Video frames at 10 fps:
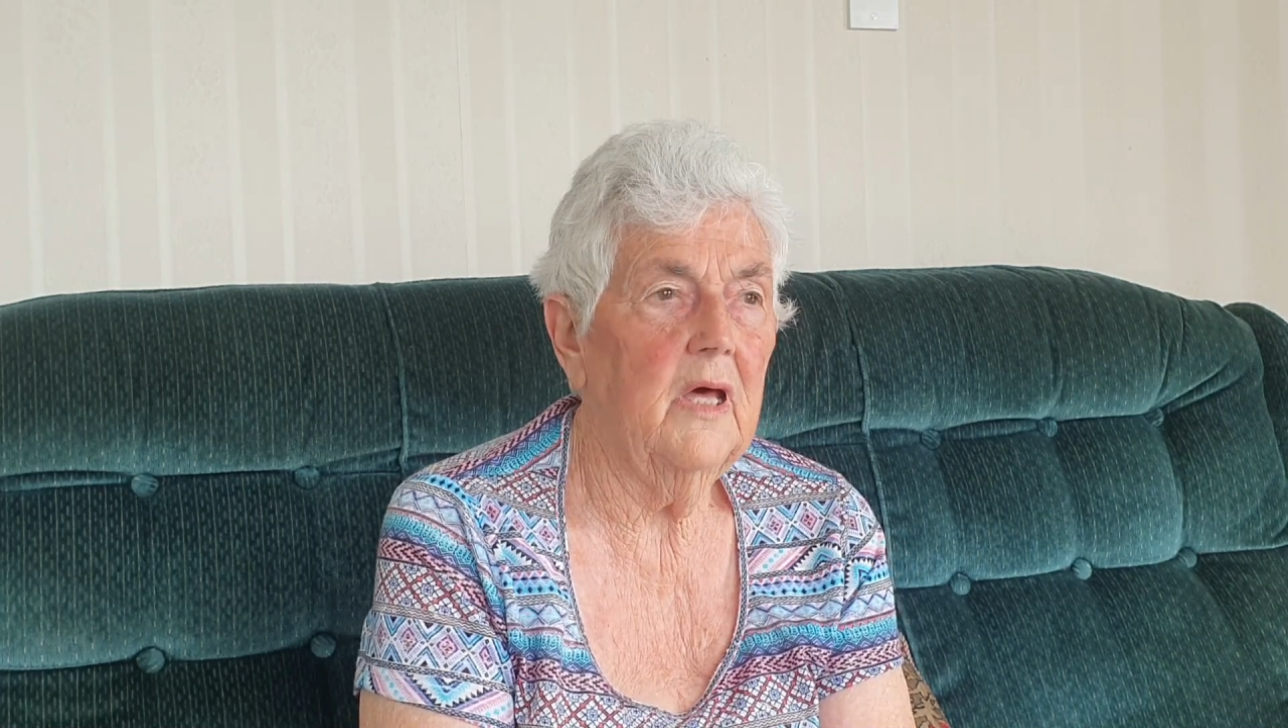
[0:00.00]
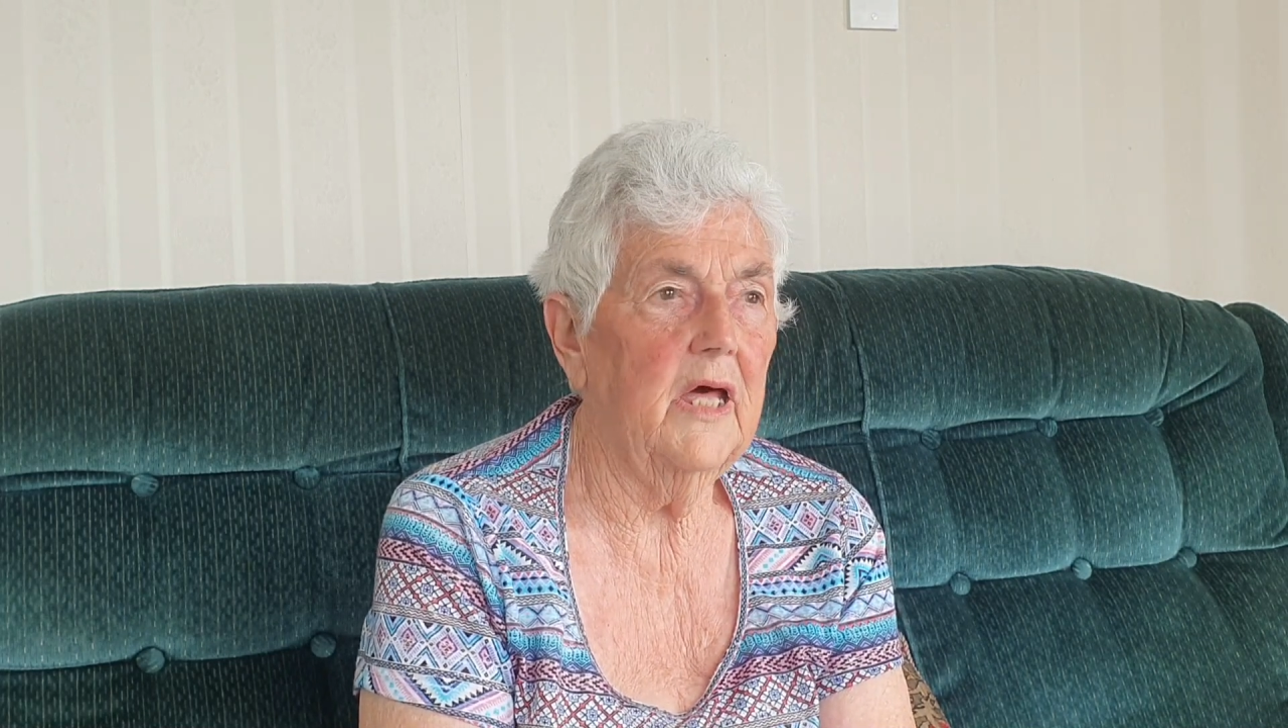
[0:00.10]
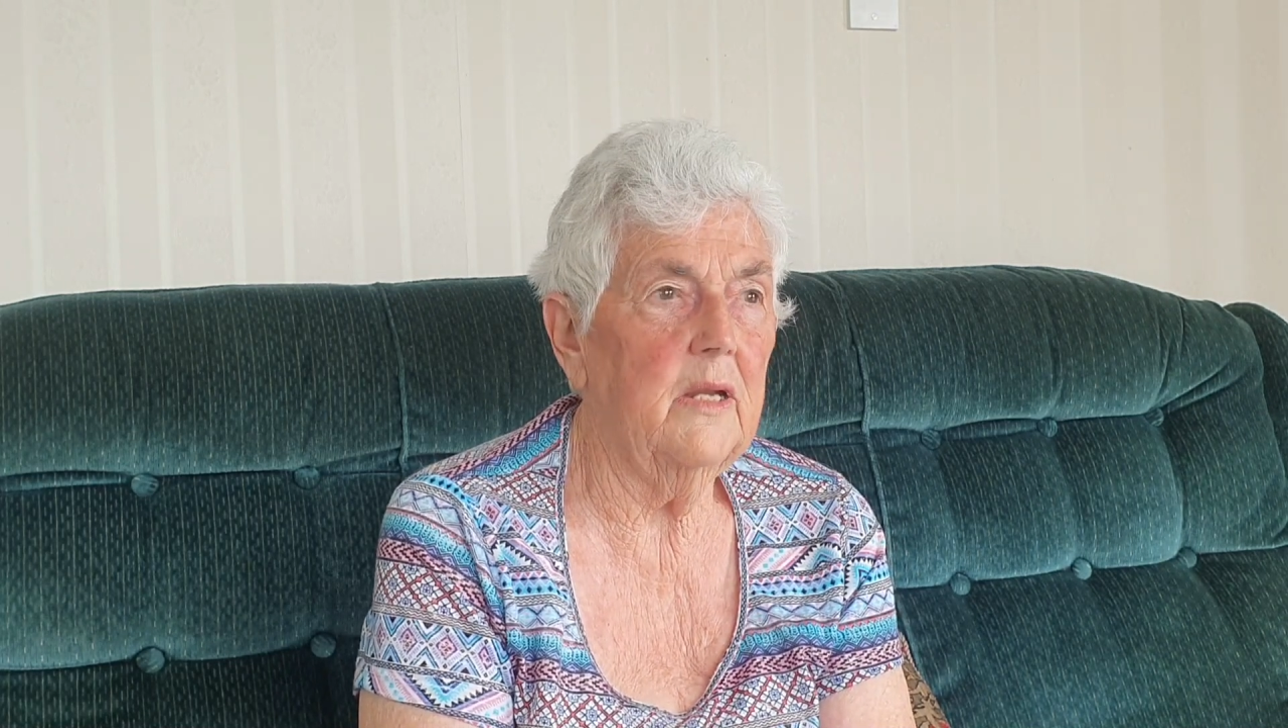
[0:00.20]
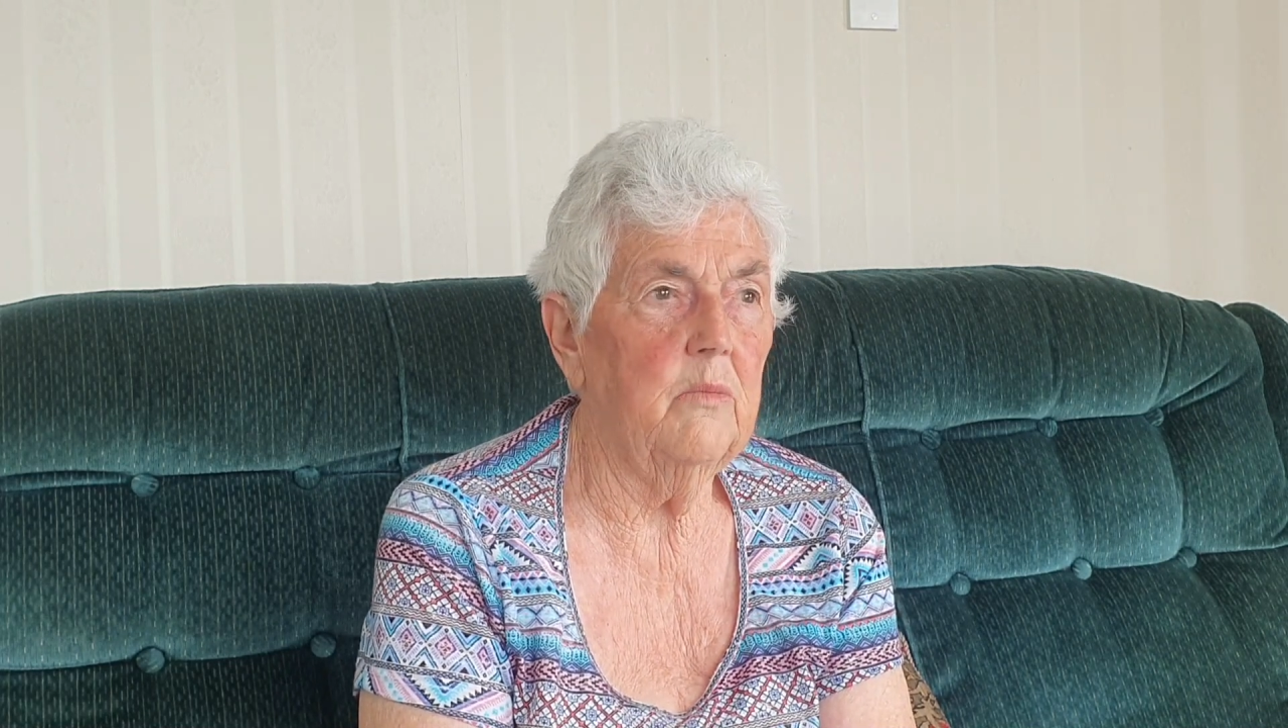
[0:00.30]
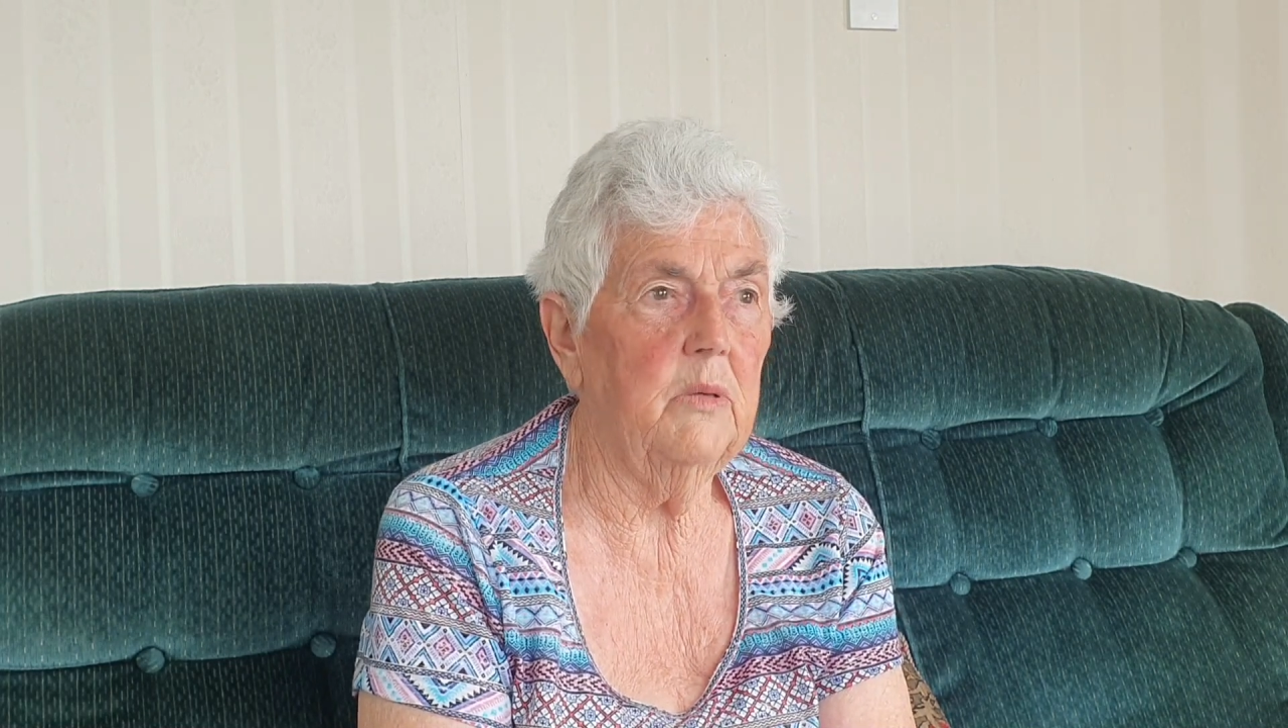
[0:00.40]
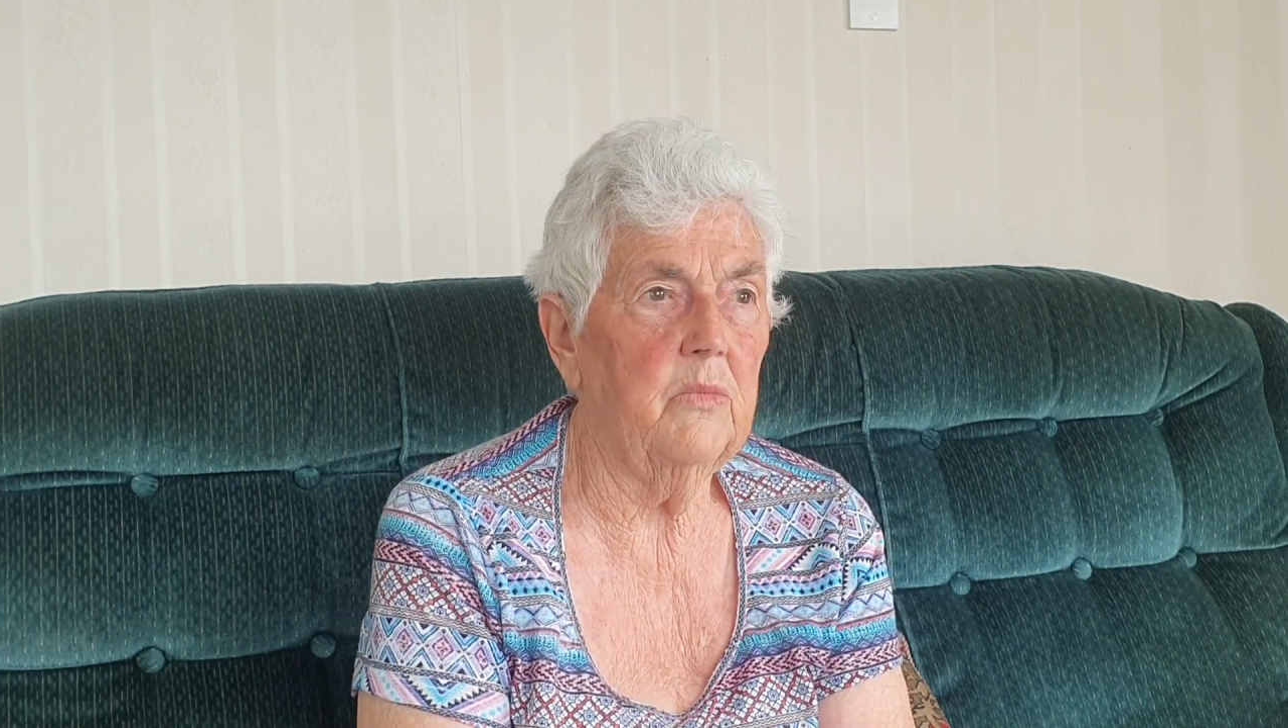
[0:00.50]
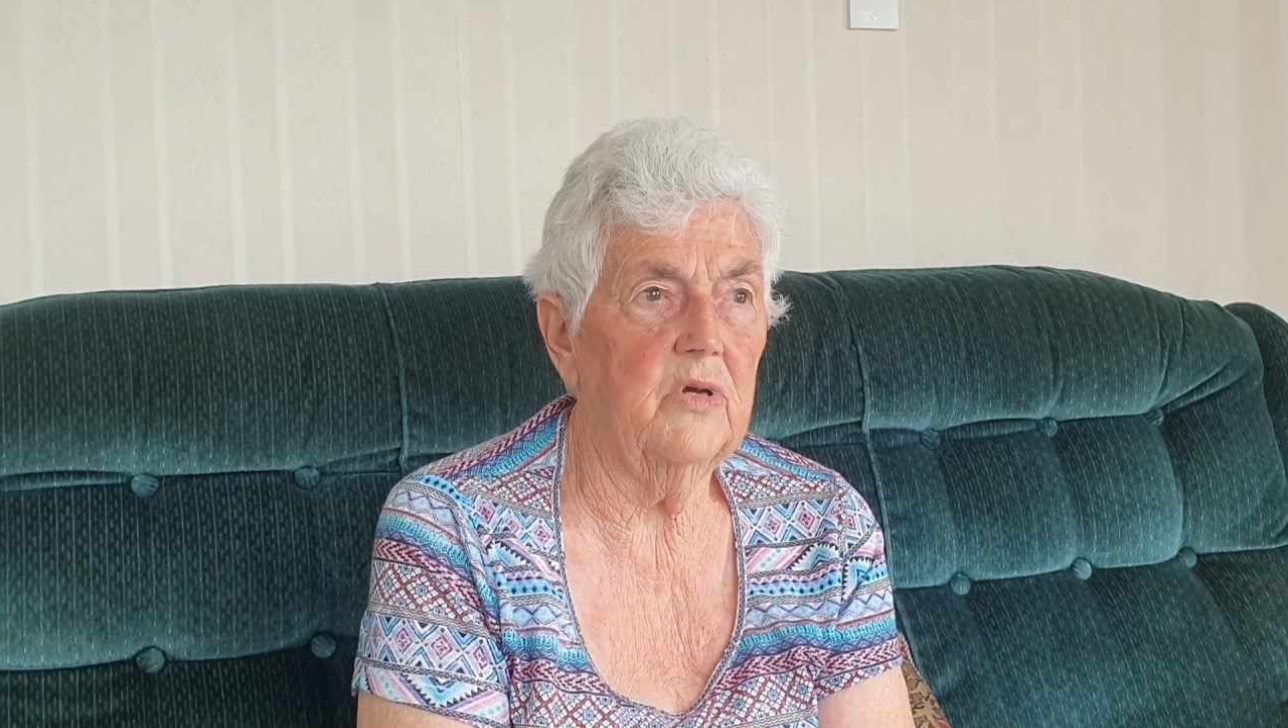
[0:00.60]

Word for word: And I remember